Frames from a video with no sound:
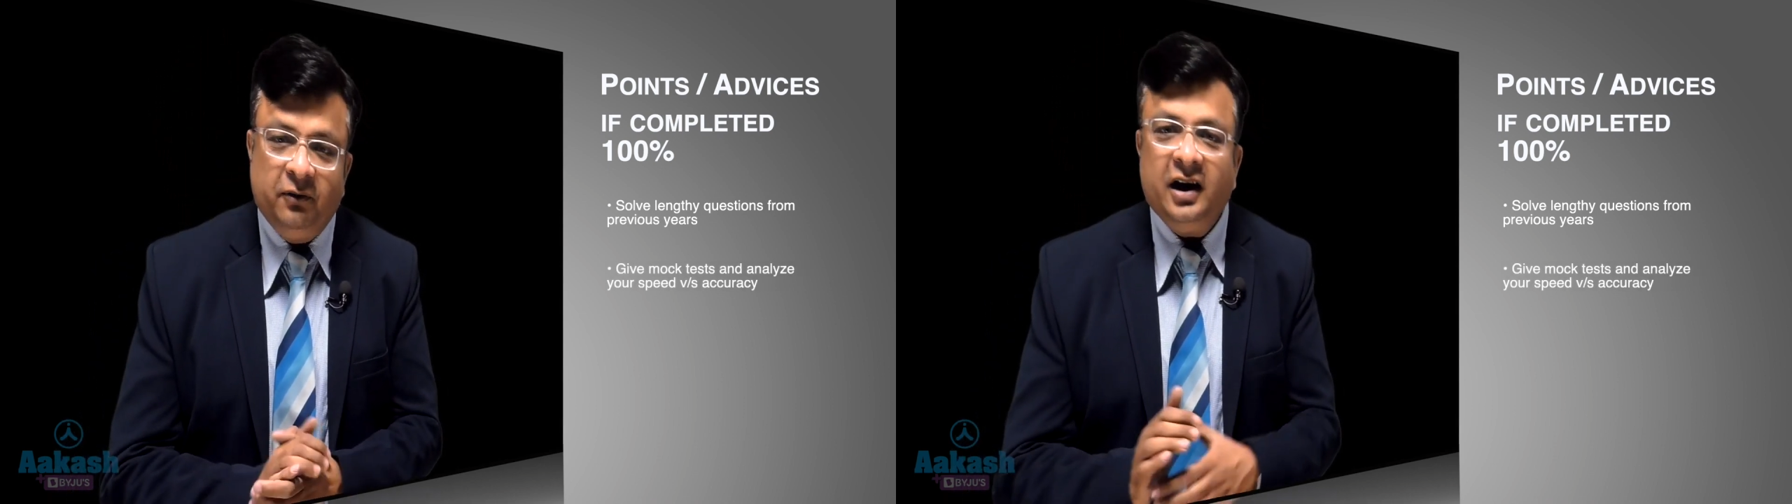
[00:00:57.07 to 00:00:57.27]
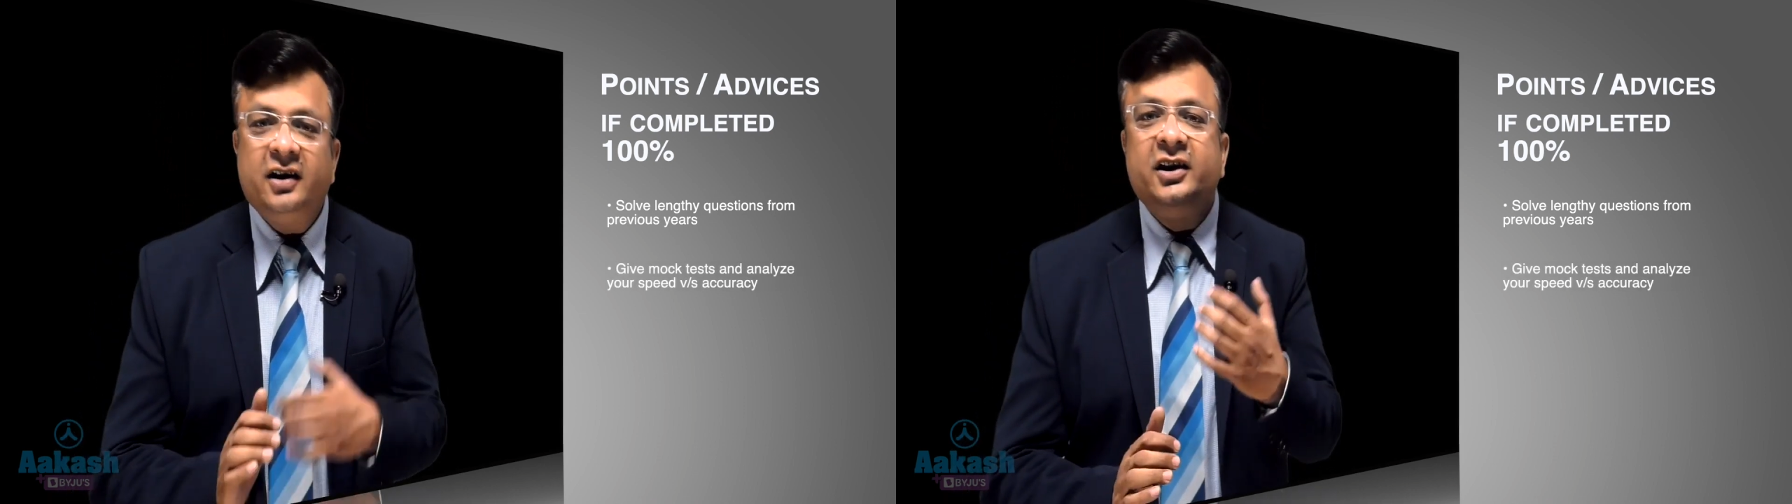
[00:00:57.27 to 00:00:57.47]

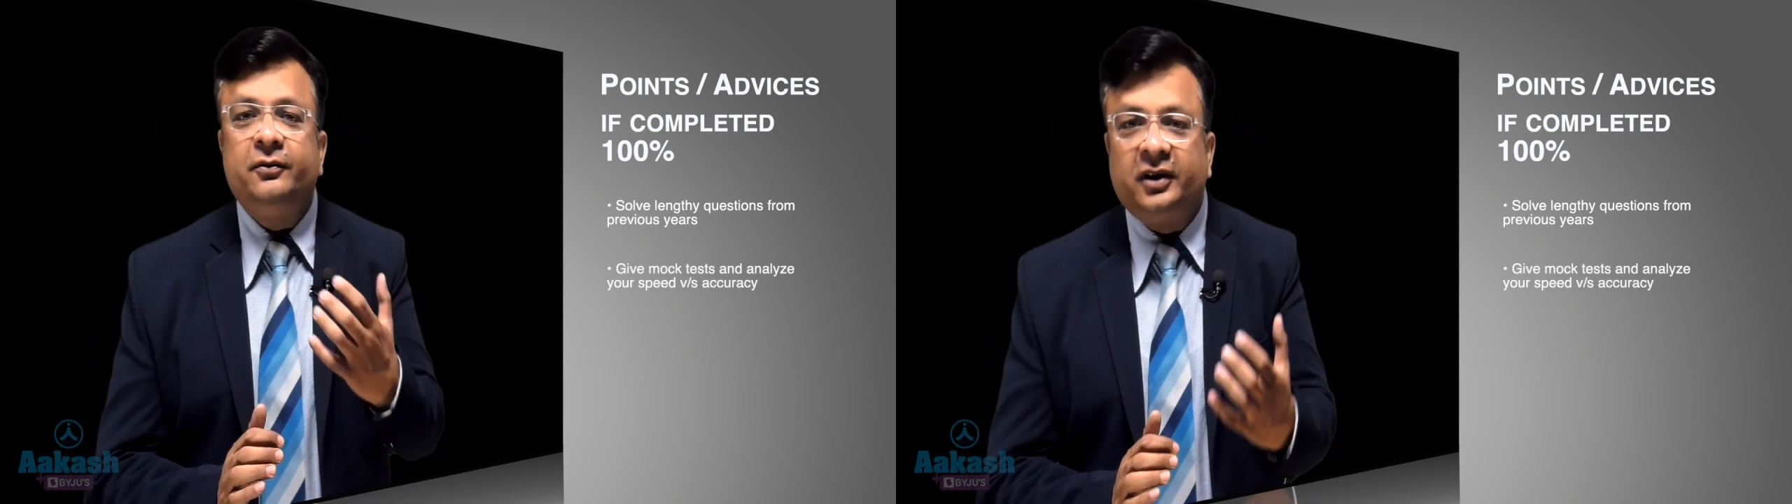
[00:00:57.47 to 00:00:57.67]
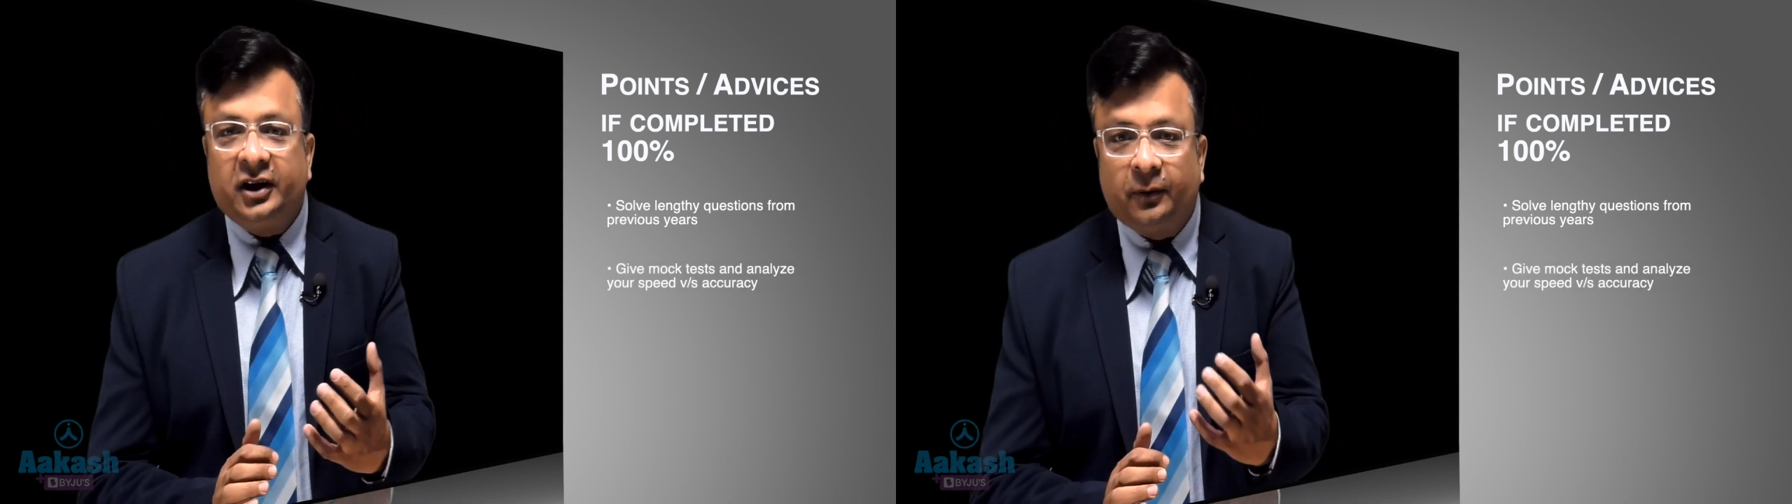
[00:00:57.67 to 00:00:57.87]
very
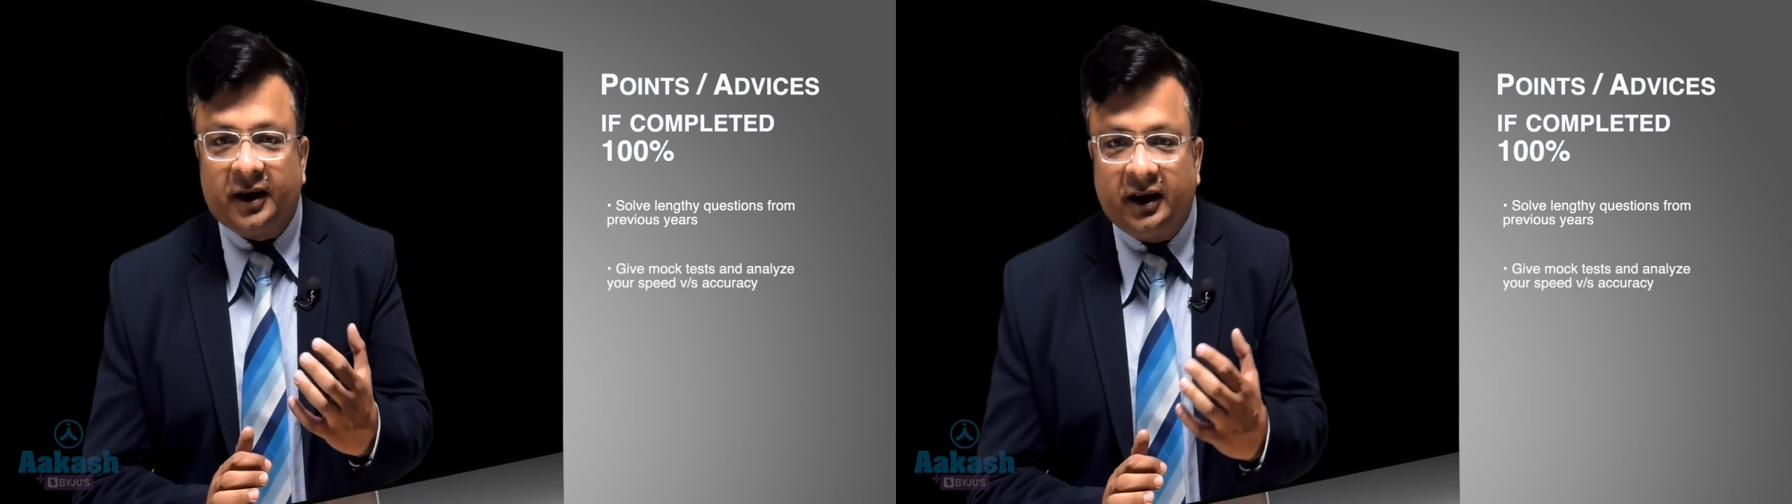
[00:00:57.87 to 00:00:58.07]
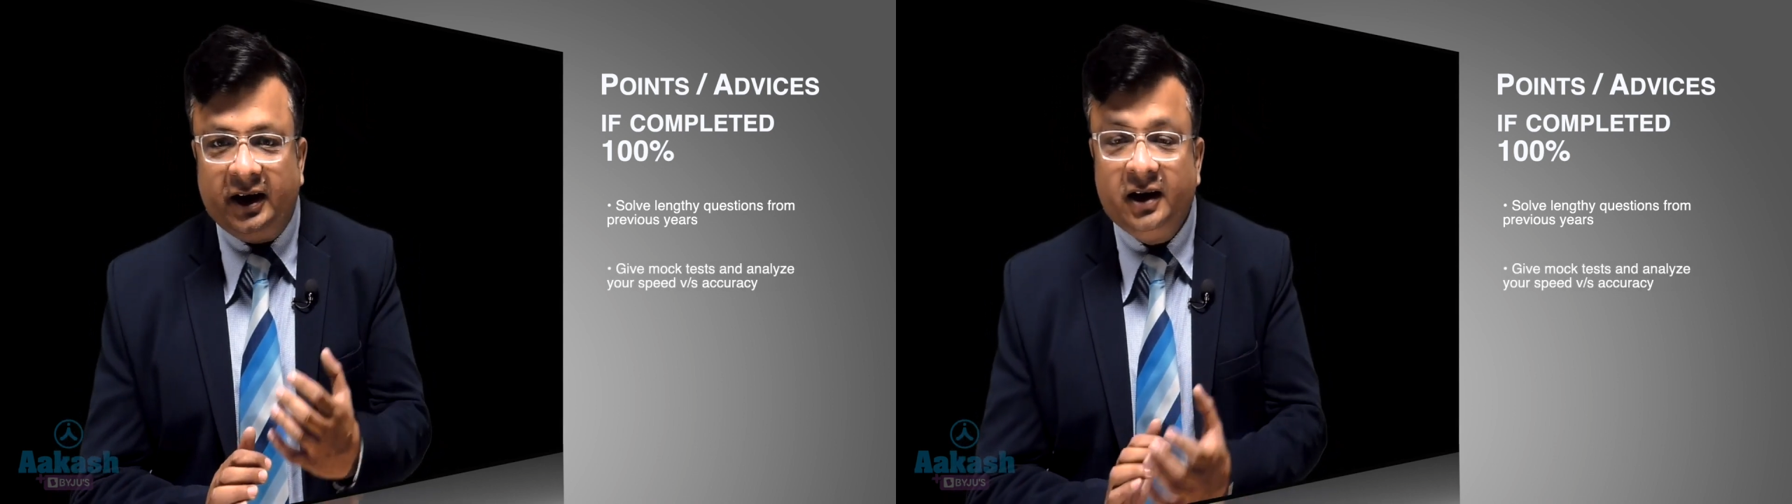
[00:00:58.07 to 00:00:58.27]

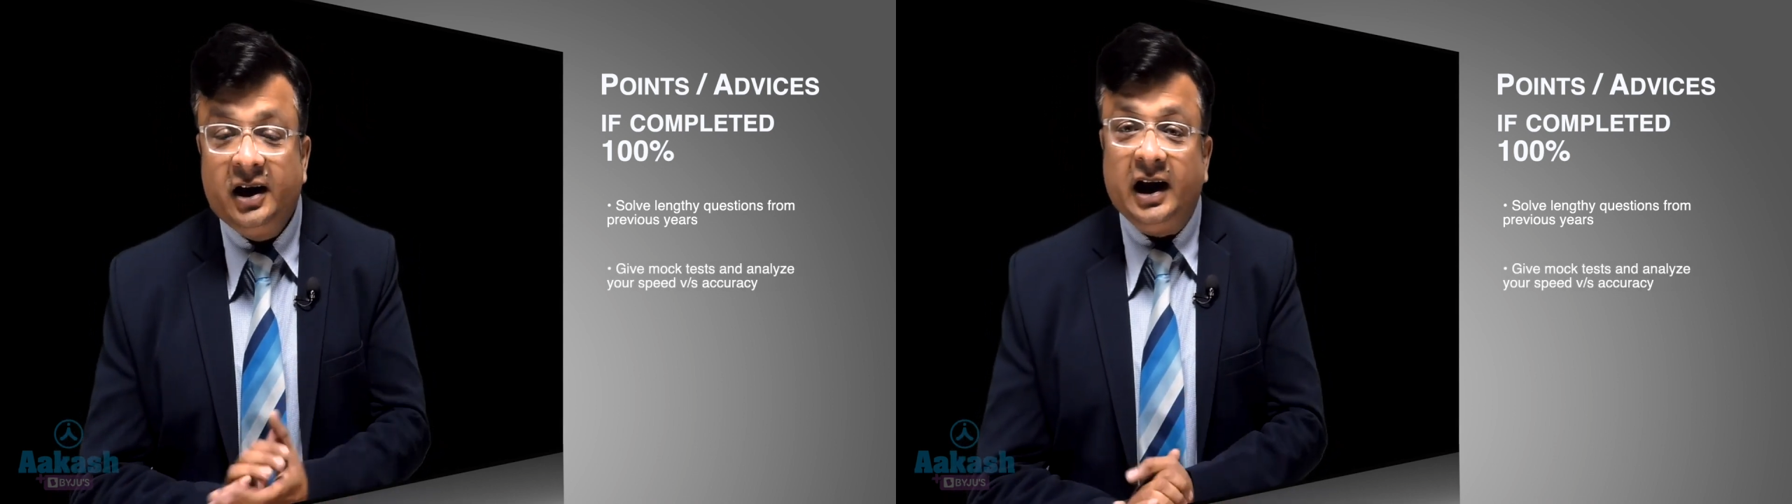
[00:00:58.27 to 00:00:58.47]
frequently